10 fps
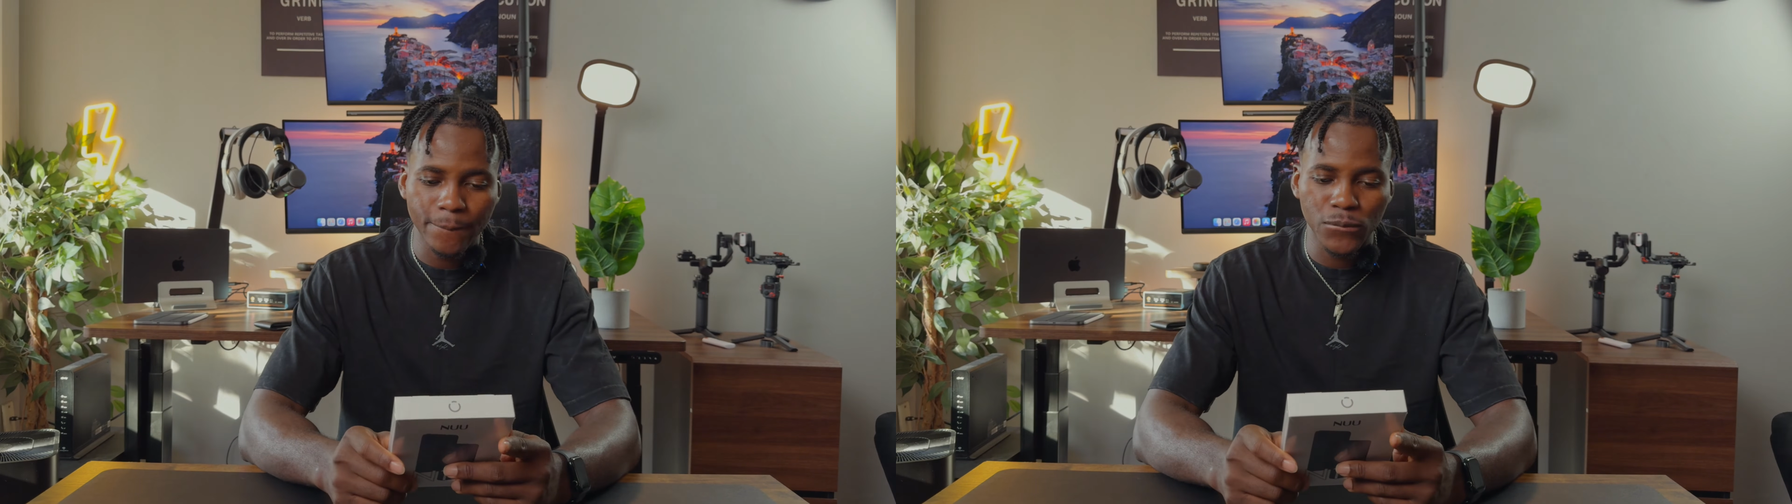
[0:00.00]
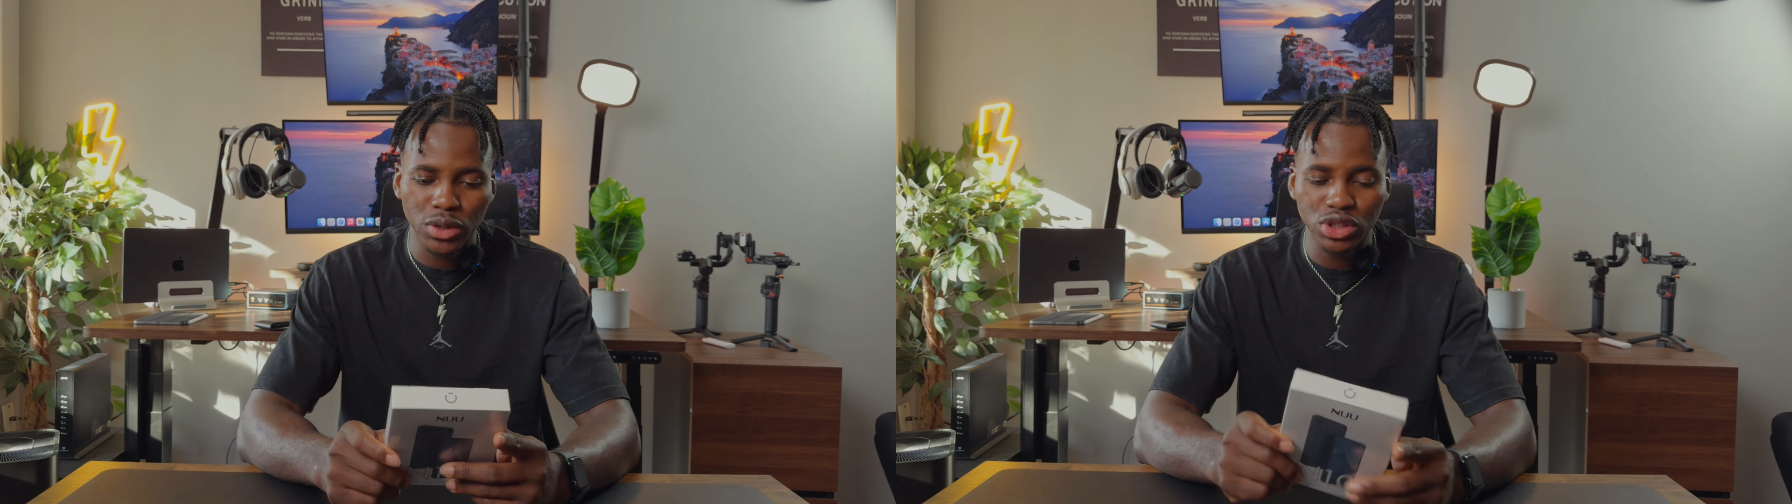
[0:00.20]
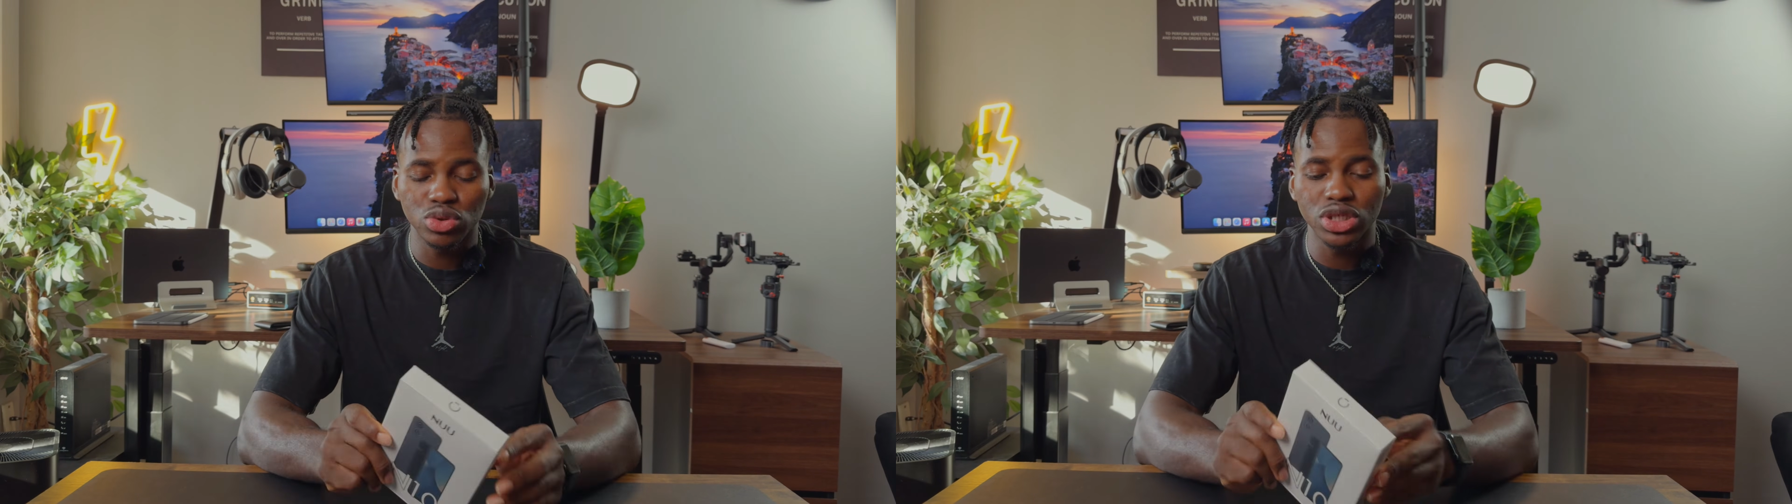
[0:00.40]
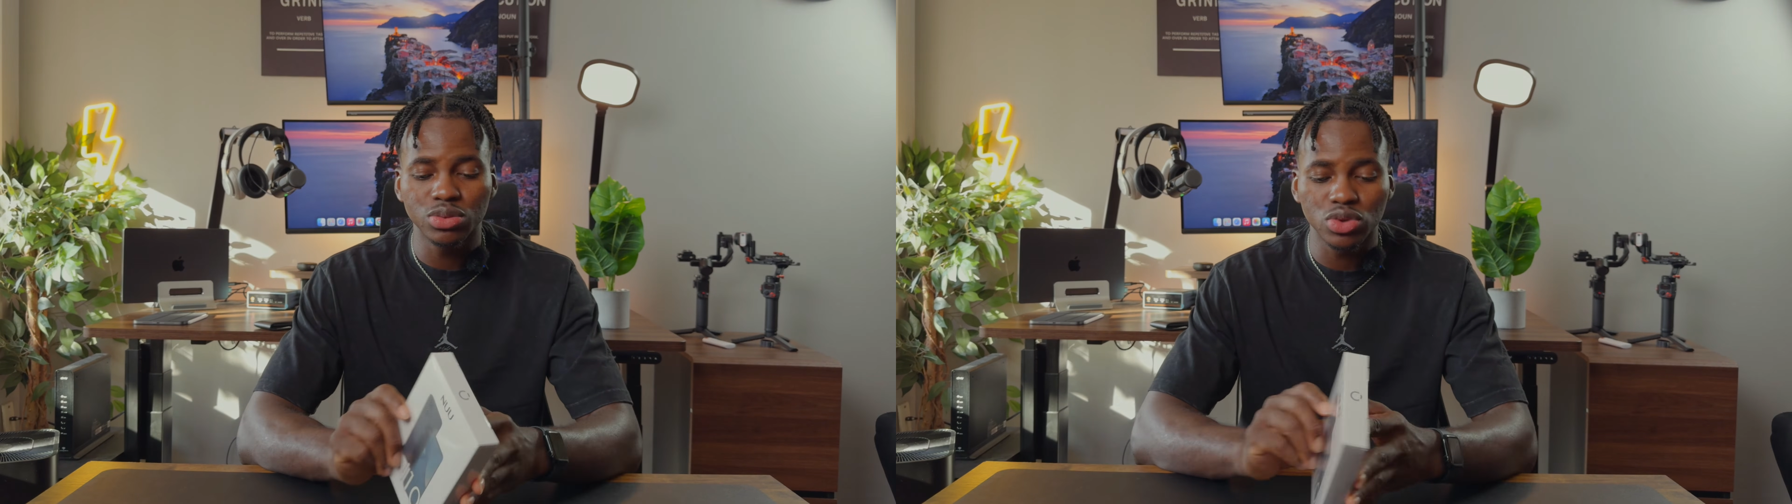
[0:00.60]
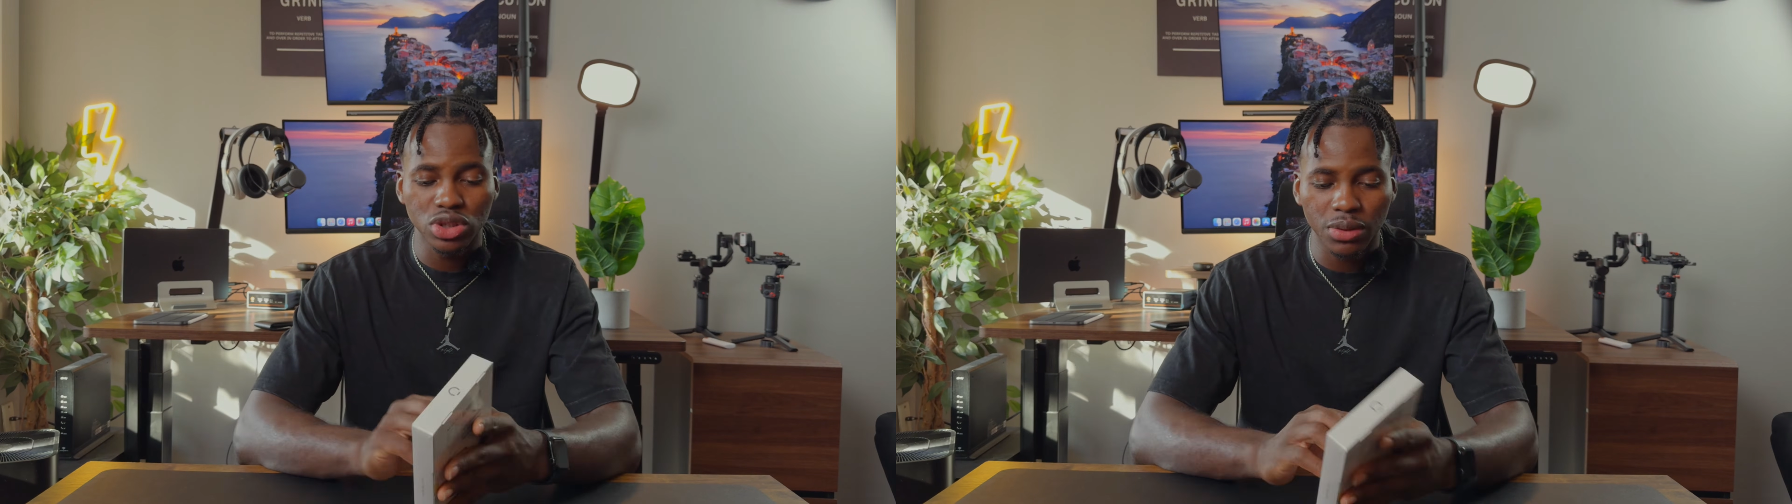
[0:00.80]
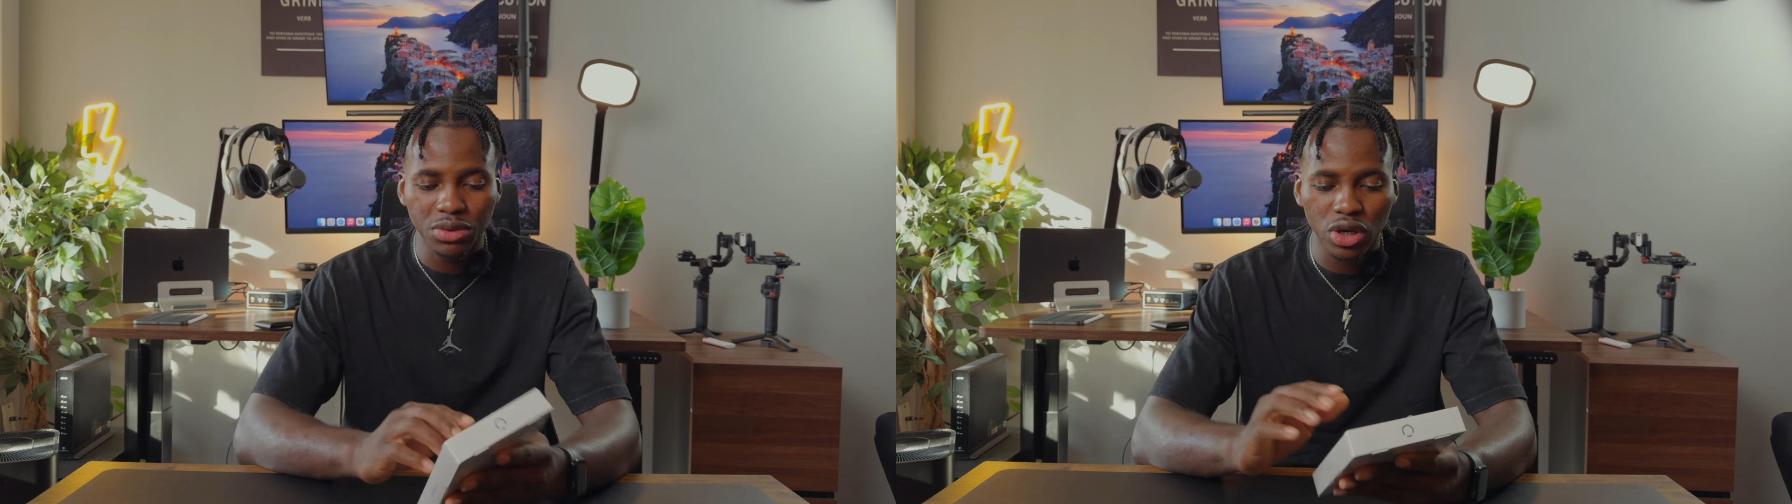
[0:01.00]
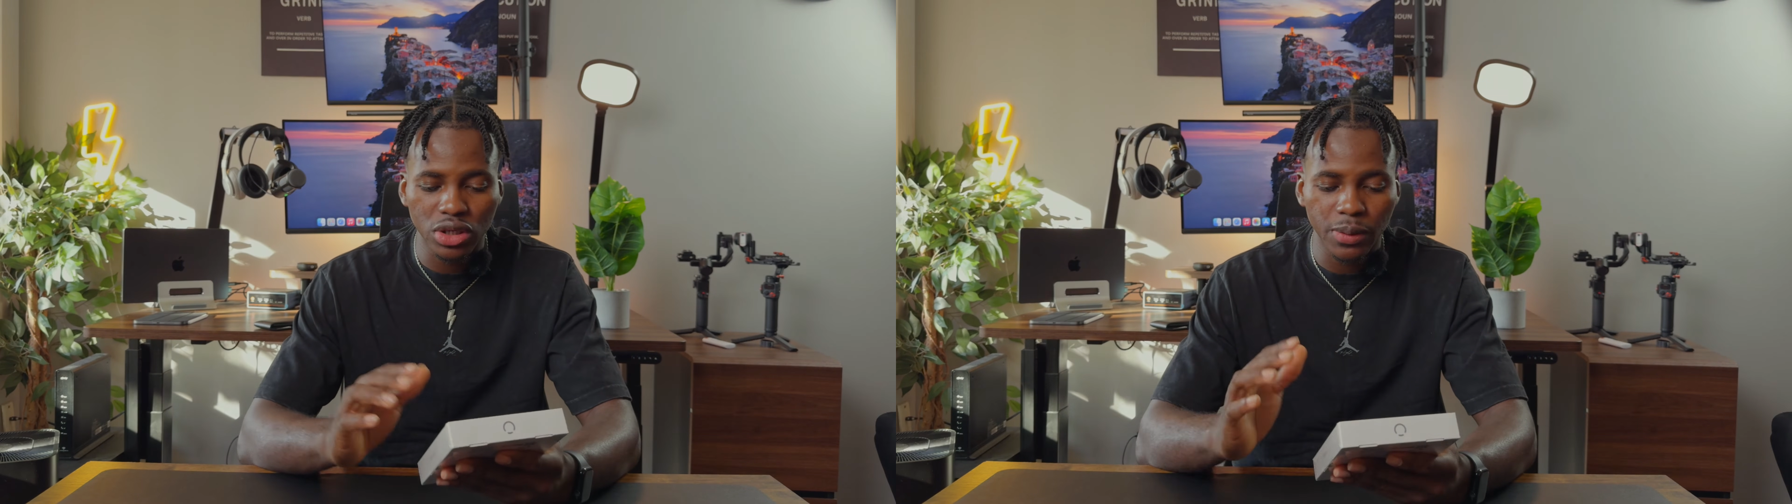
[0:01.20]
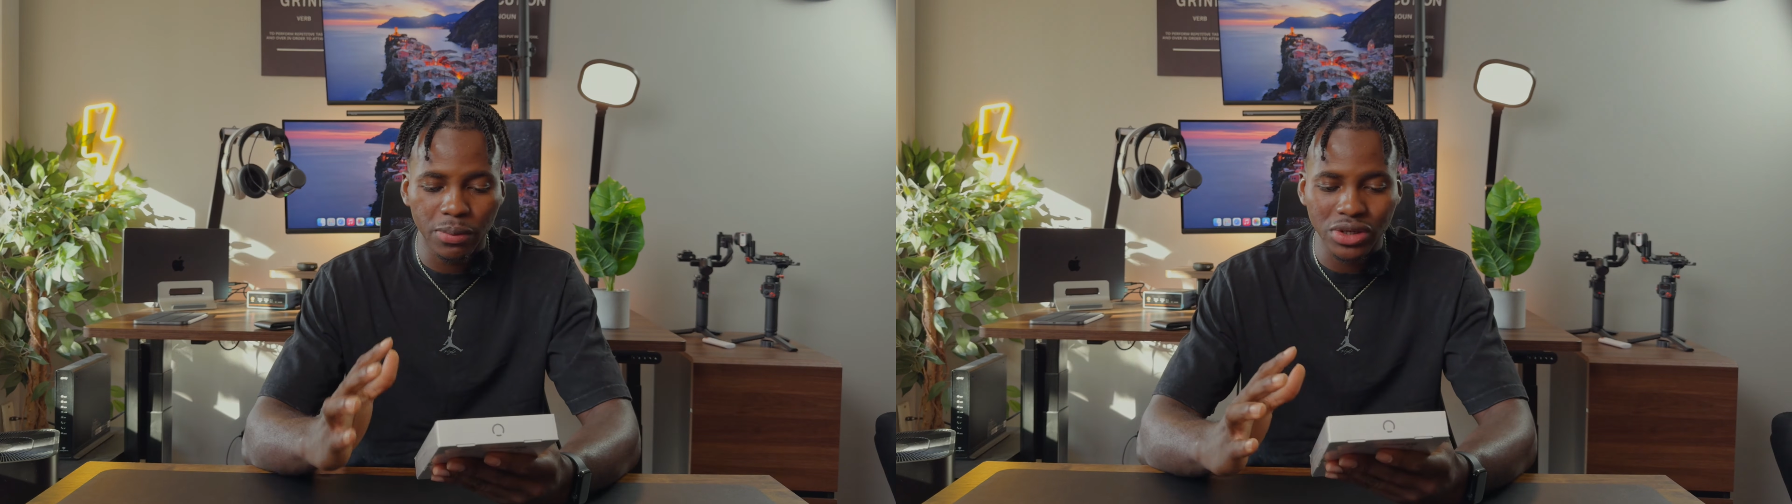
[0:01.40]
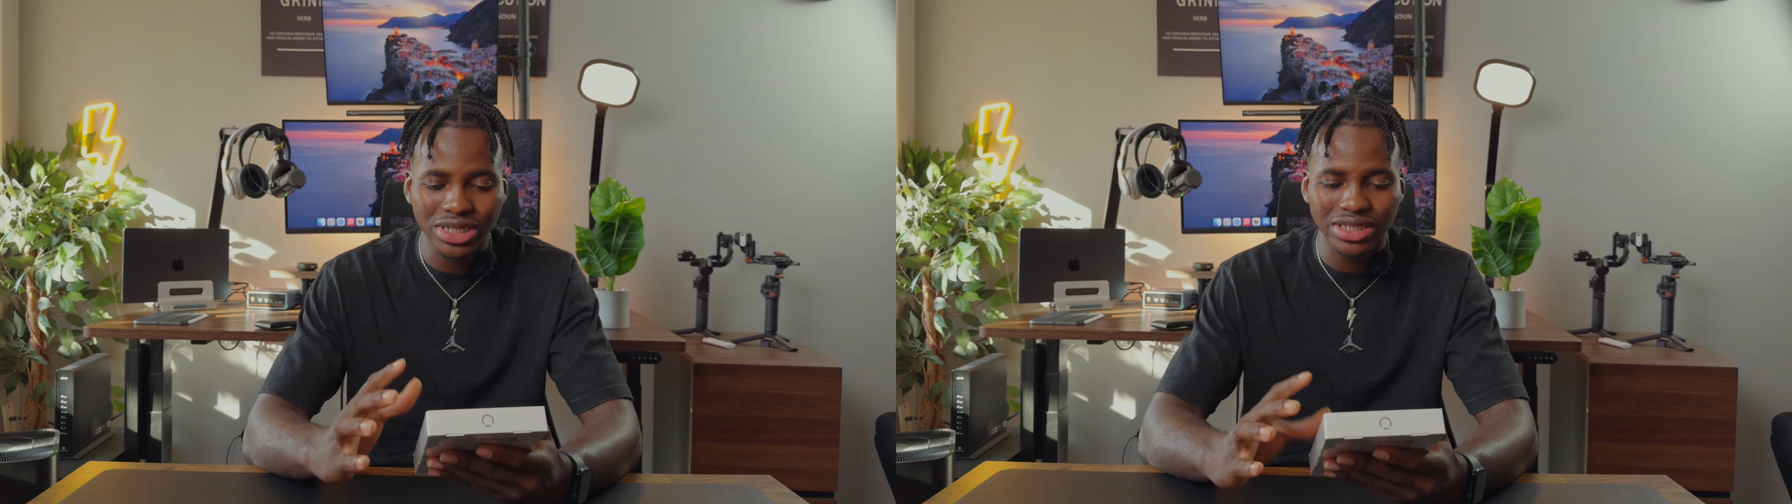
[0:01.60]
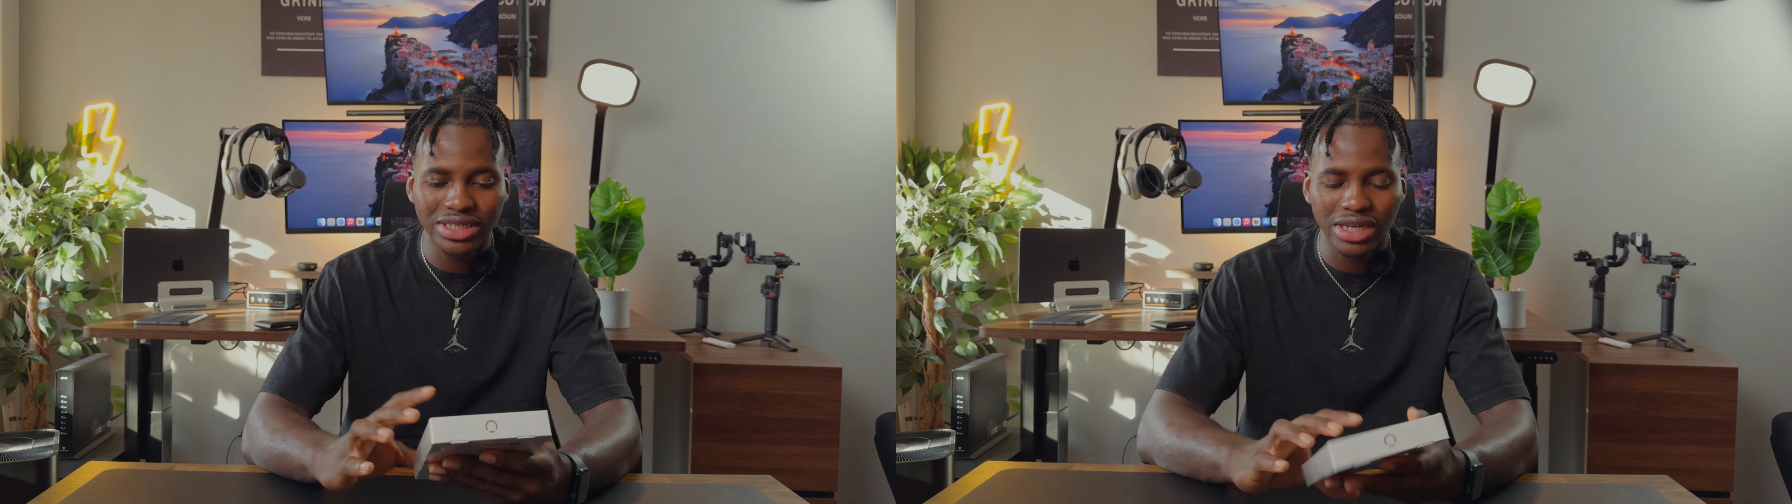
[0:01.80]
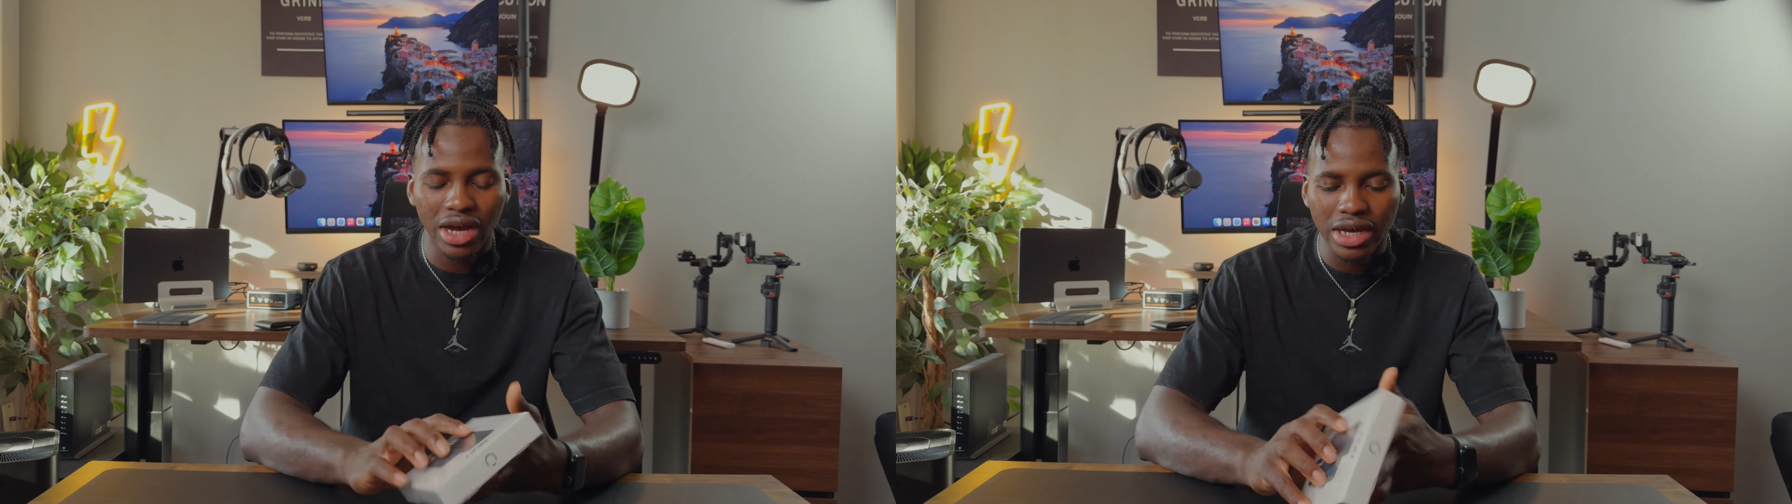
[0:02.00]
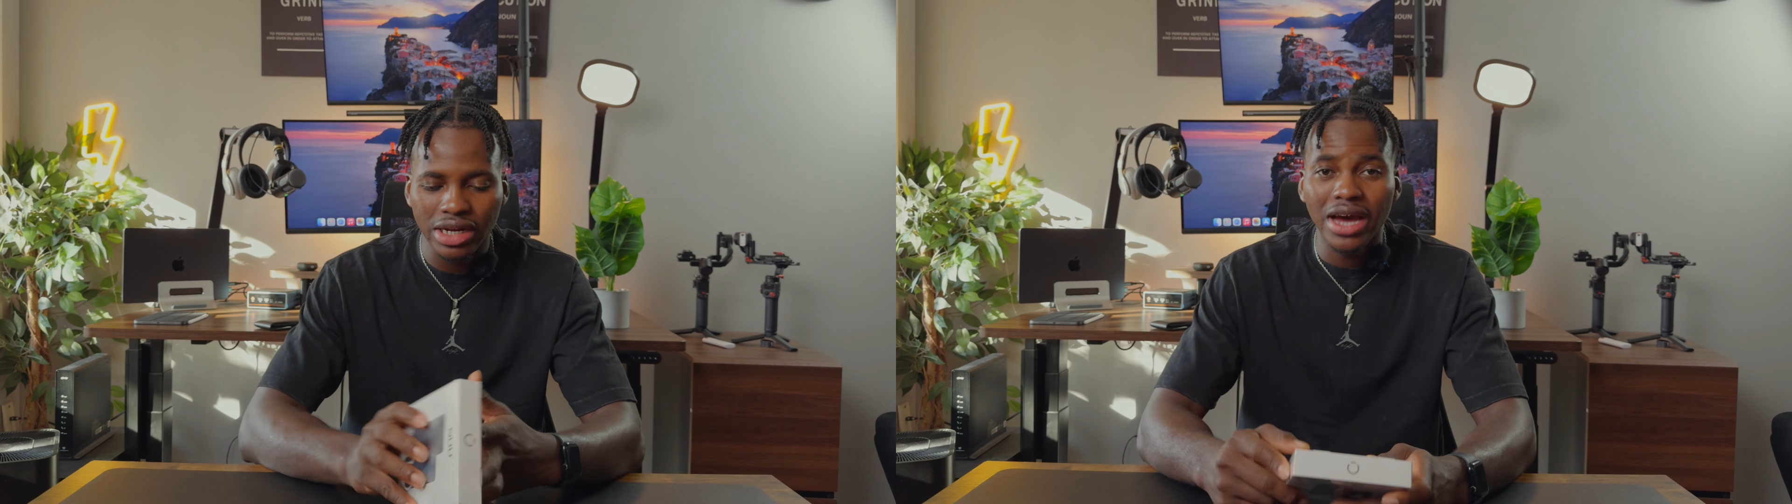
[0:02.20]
but this one is something on the budget side,